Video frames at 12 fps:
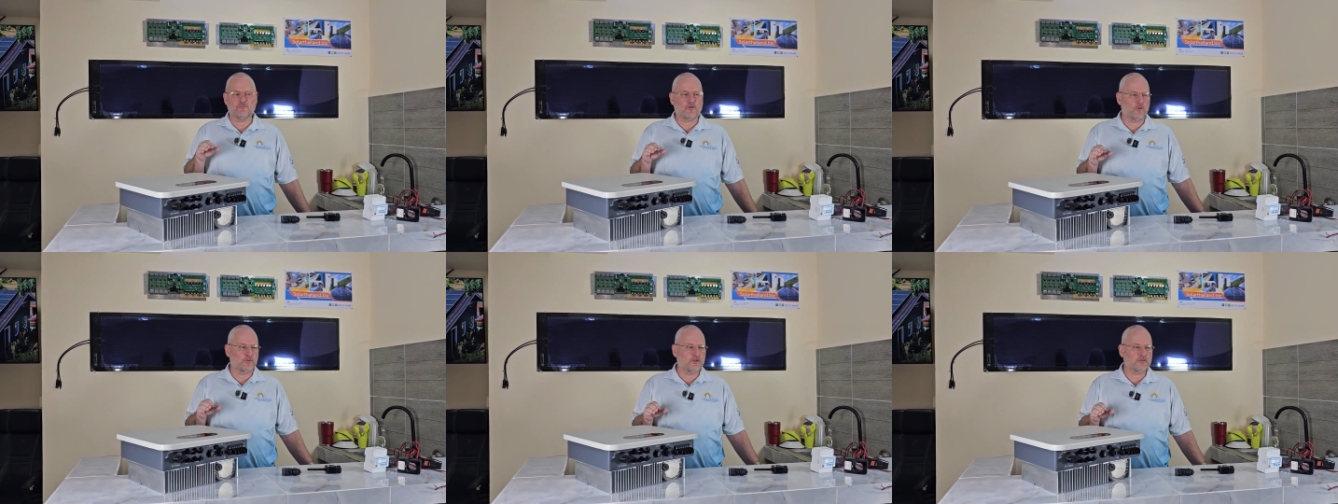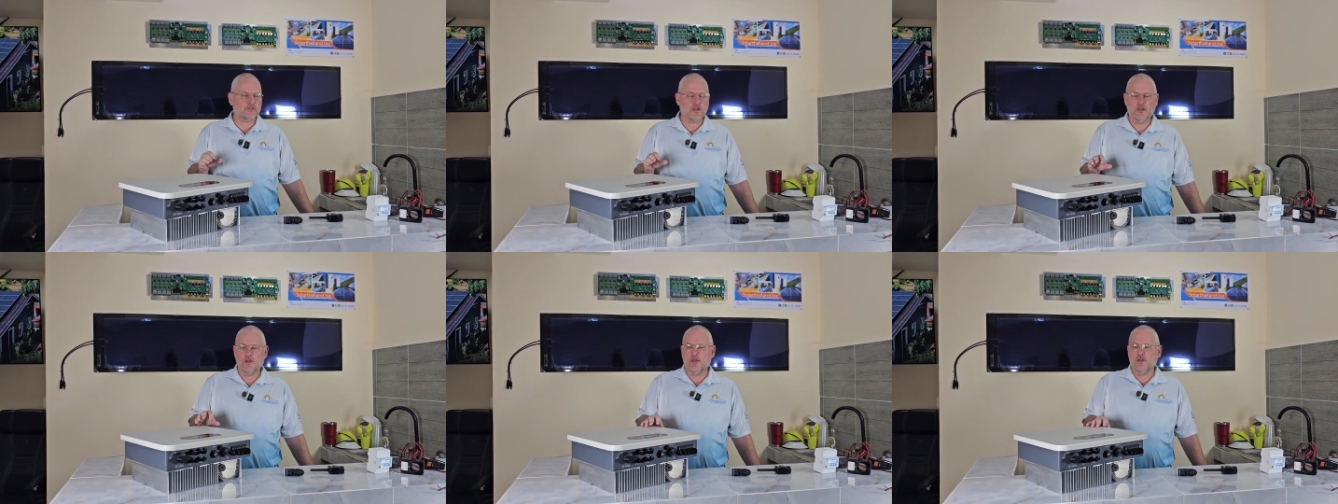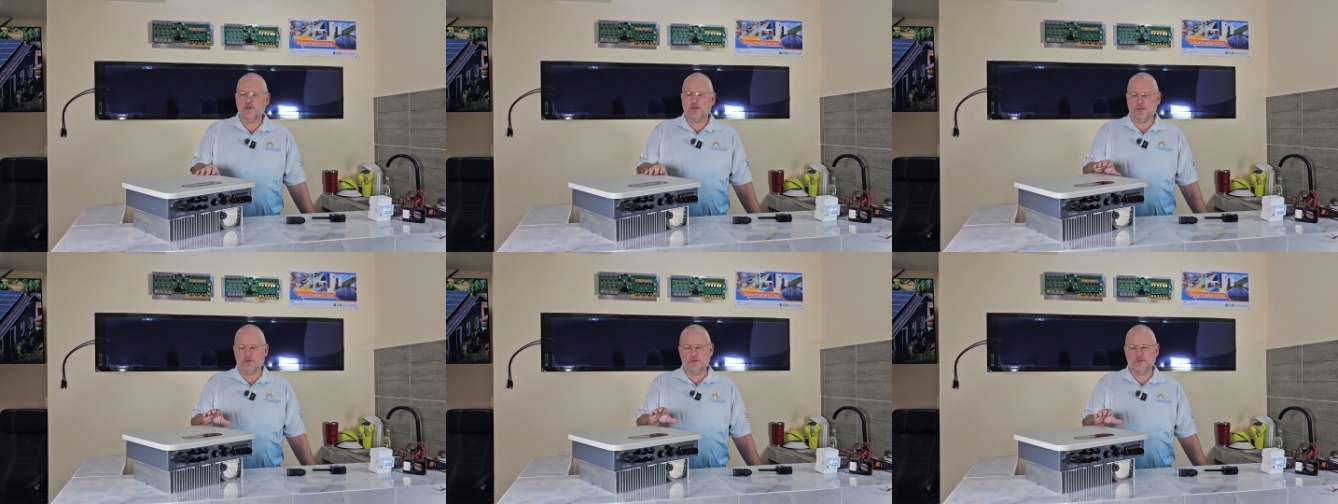Fronius.
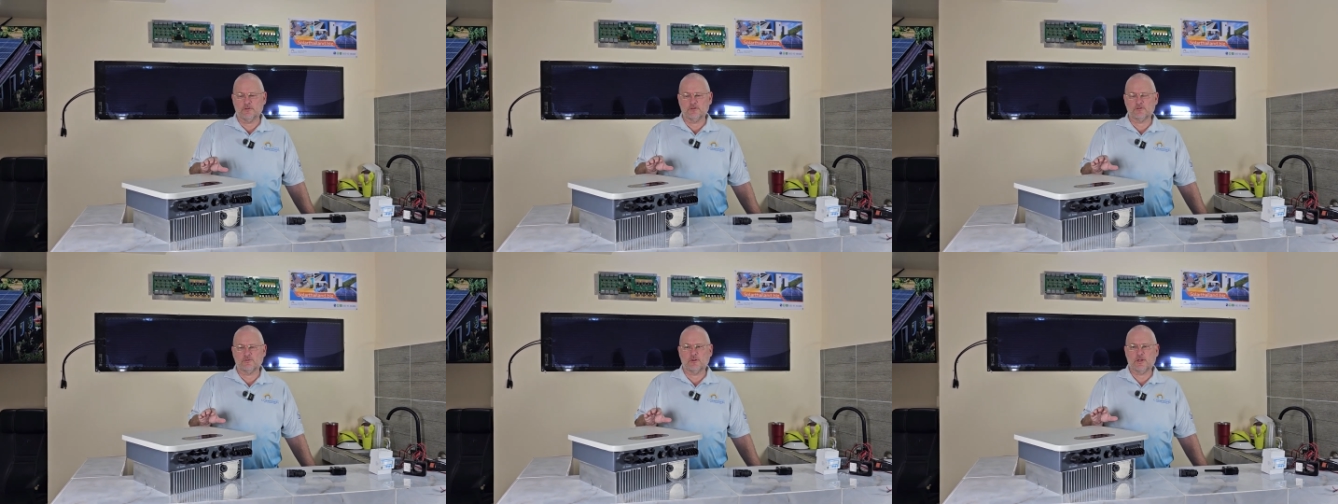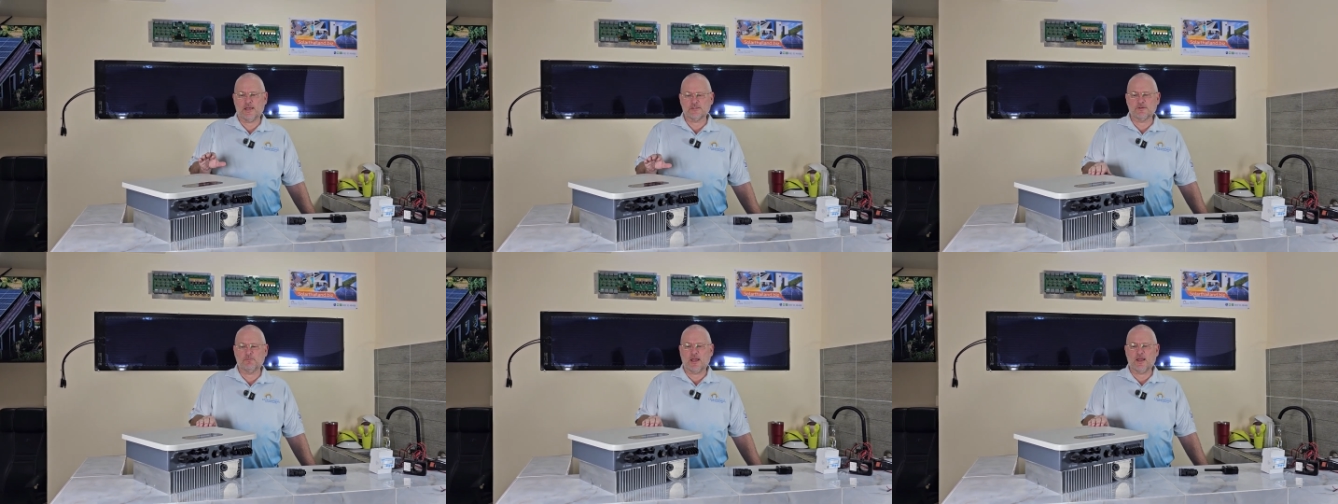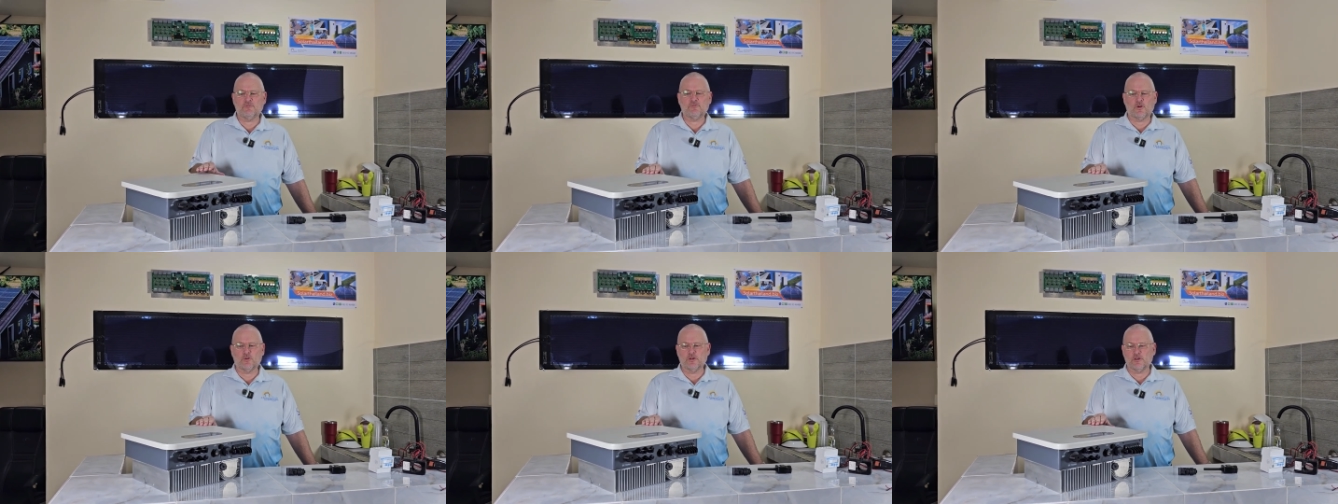SMA and
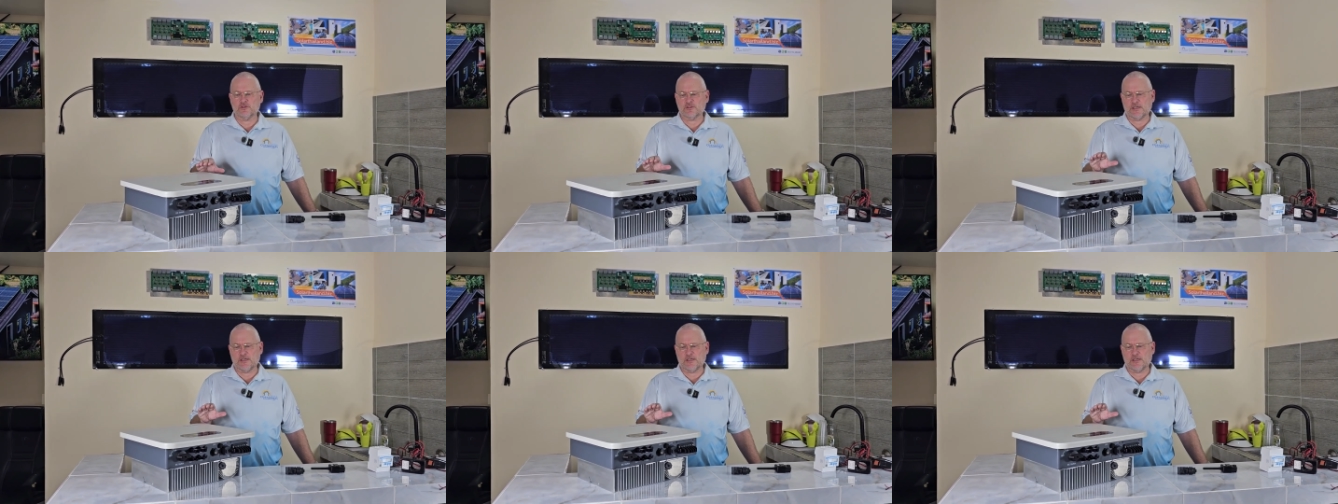Fronius